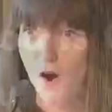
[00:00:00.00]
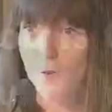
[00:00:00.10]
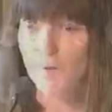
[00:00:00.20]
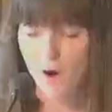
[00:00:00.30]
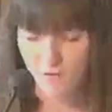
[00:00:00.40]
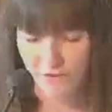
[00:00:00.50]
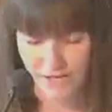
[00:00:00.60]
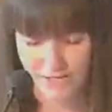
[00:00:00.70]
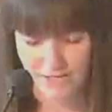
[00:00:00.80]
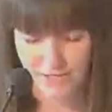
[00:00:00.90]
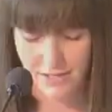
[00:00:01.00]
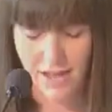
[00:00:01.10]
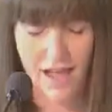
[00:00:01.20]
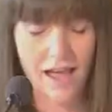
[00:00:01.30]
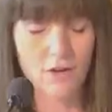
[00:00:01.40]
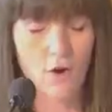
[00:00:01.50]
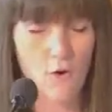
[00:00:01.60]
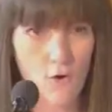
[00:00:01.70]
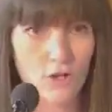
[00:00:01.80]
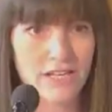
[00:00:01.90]
are perfect, and
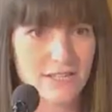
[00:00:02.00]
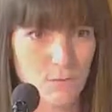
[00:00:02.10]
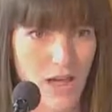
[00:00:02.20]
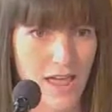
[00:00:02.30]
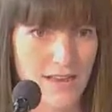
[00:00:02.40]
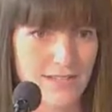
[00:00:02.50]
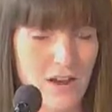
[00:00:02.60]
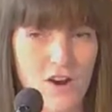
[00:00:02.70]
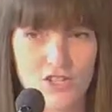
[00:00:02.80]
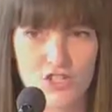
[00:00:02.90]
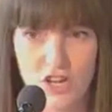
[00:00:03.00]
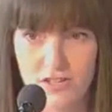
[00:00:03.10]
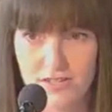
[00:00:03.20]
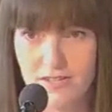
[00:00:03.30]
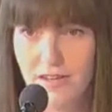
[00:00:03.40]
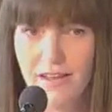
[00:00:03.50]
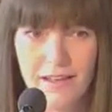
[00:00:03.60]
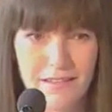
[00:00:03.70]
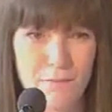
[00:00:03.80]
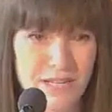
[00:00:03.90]
all his ways are just.
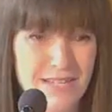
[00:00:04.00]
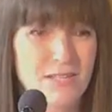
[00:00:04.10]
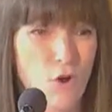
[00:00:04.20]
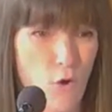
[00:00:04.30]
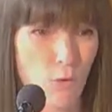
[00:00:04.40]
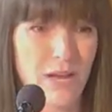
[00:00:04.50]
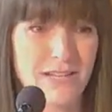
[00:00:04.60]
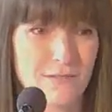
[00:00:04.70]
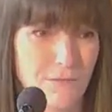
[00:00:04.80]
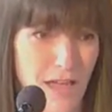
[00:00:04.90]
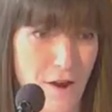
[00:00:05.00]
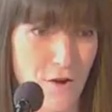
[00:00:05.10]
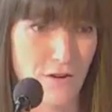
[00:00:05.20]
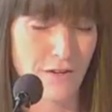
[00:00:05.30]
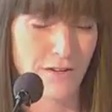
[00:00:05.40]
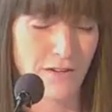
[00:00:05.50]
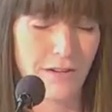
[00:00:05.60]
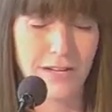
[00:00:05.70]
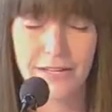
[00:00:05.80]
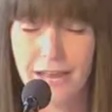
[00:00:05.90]
That means he's always fair.
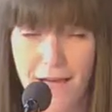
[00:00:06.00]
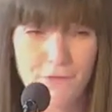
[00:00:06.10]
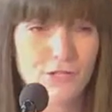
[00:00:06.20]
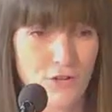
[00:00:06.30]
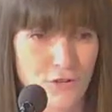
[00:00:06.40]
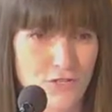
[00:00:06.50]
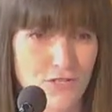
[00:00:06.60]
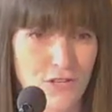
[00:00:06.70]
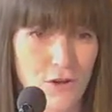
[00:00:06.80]
He never does